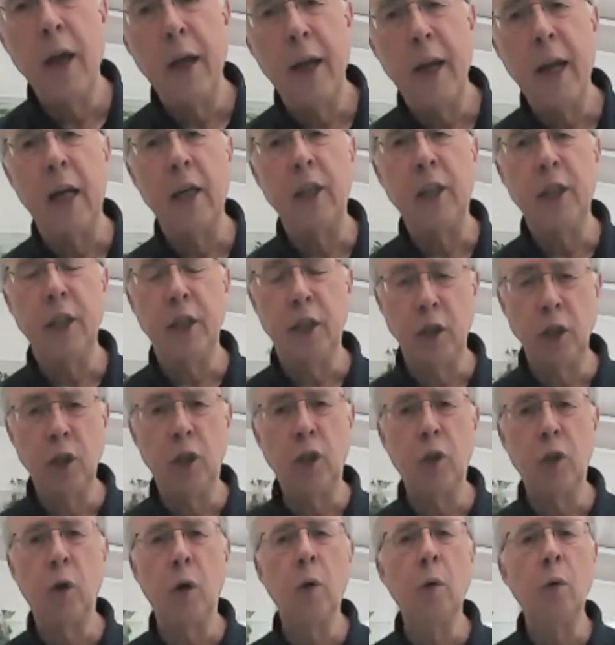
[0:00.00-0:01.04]
it actually
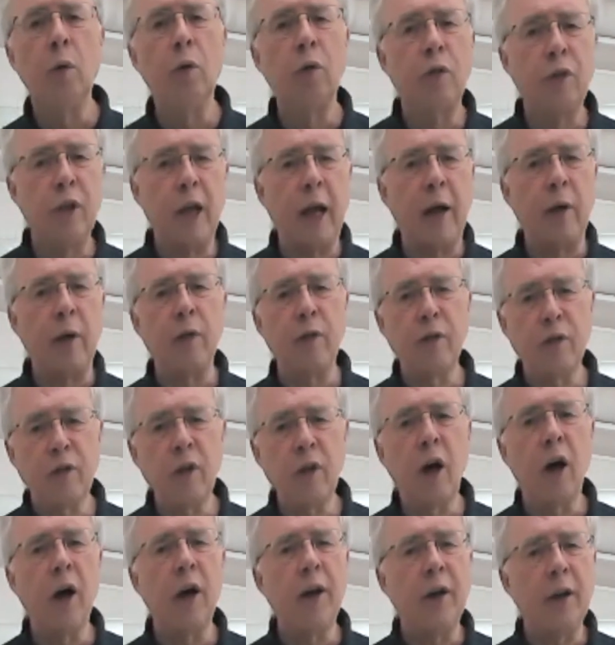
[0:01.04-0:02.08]
controls the
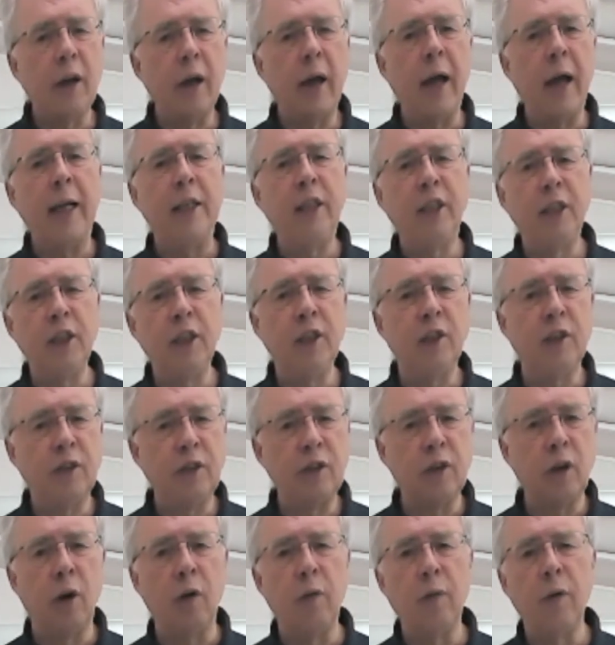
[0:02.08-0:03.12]
outside edges
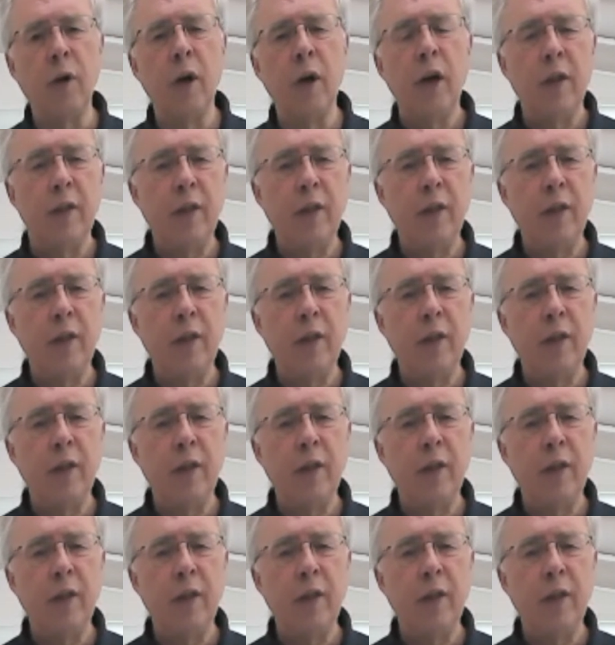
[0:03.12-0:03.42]
of